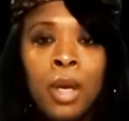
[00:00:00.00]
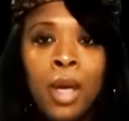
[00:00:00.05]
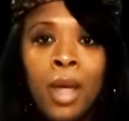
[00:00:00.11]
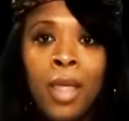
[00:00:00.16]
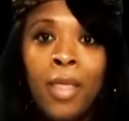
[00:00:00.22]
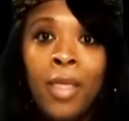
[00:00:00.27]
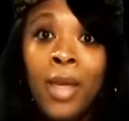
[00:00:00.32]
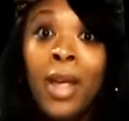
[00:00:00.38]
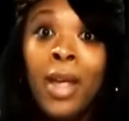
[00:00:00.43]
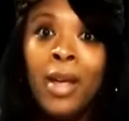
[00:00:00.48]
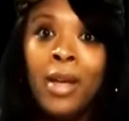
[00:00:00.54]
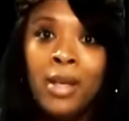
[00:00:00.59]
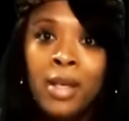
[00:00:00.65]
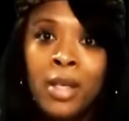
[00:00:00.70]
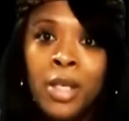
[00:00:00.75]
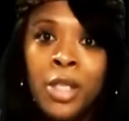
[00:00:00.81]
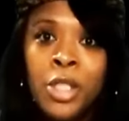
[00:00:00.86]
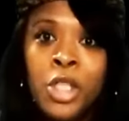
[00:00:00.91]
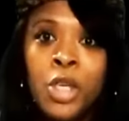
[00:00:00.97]
And then
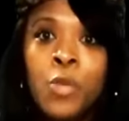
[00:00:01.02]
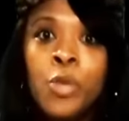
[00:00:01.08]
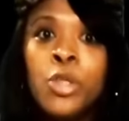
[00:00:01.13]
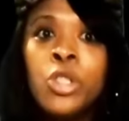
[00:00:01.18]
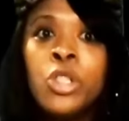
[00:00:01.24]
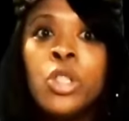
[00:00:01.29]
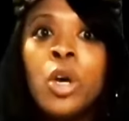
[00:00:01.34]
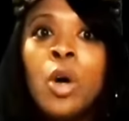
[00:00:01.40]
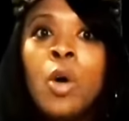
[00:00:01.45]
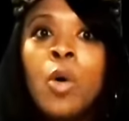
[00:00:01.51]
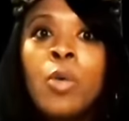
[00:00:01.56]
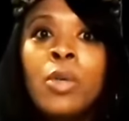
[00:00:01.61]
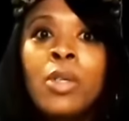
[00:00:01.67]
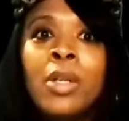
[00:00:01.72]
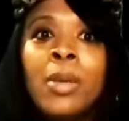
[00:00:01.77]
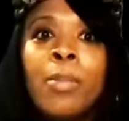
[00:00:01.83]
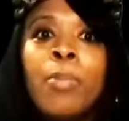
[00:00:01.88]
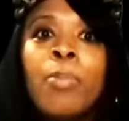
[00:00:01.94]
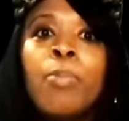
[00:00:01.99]
she was shown
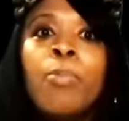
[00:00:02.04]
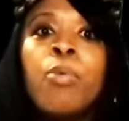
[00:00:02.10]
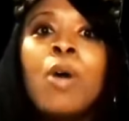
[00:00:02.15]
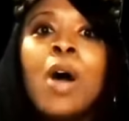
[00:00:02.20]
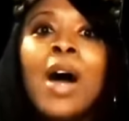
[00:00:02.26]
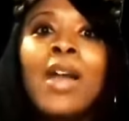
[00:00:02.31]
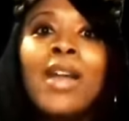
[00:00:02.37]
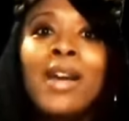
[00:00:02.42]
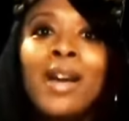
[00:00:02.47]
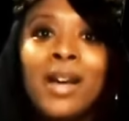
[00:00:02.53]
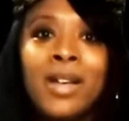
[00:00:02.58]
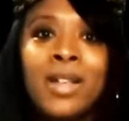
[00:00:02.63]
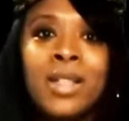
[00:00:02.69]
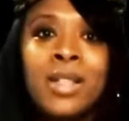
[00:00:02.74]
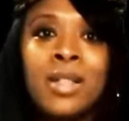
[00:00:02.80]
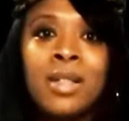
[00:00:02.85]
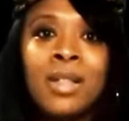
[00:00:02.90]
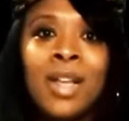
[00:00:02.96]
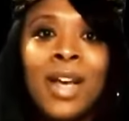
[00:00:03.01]
the
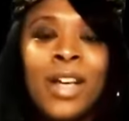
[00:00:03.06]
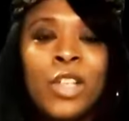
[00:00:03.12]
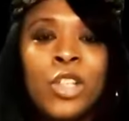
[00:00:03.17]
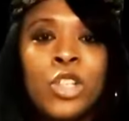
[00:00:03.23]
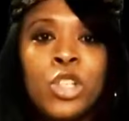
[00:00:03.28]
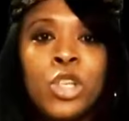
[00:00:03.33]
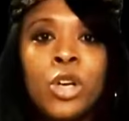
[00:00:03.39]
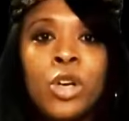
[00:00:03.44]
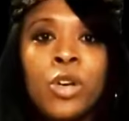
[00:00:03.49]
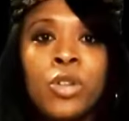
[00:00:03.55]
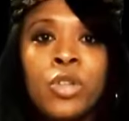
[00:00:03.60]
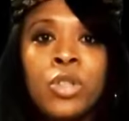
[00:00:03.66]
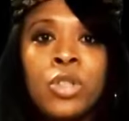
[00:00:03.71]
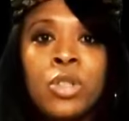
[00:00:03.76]
products like sugar,